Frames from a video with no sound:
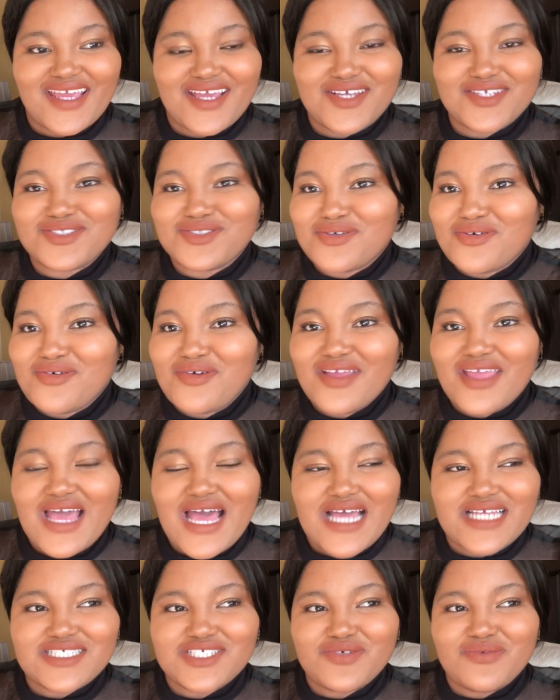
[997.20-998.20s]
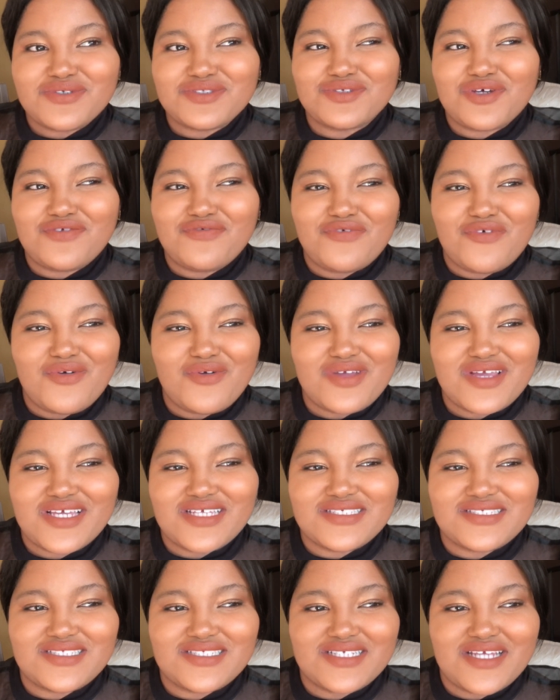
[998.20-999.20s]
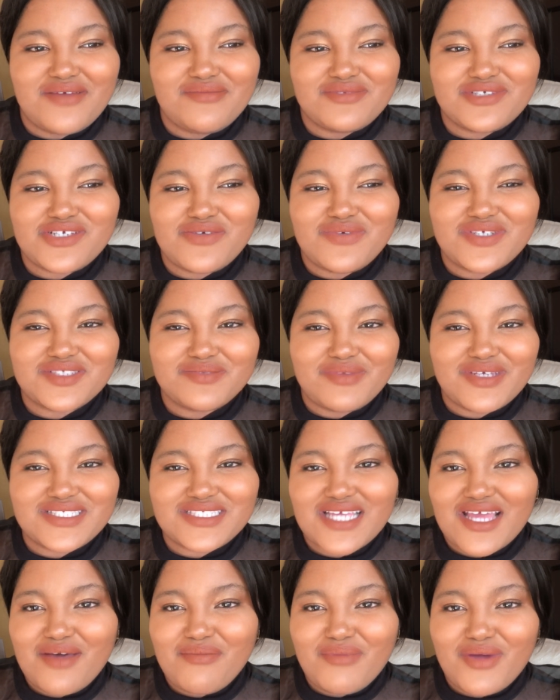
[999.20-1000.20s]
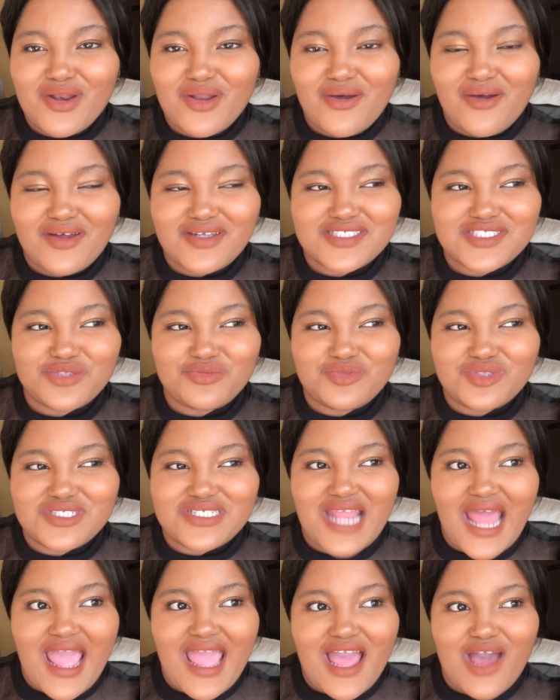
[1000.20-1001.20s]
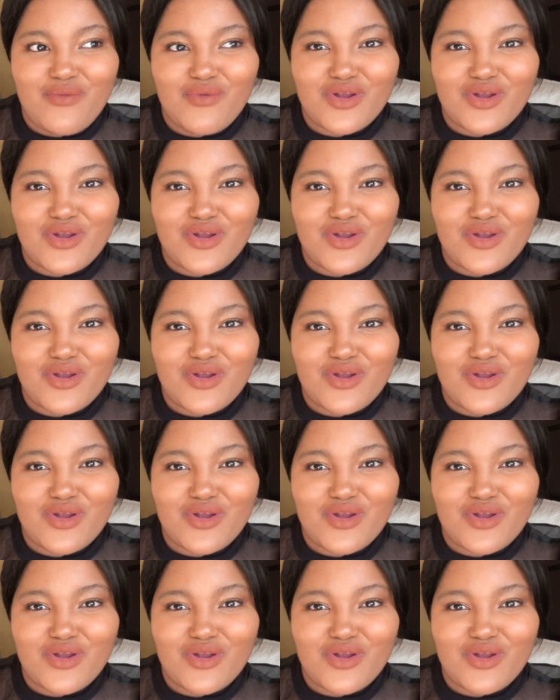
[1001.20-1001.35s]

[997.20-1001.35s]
So yeah, she was not focused. She was messing up a lot. She would dye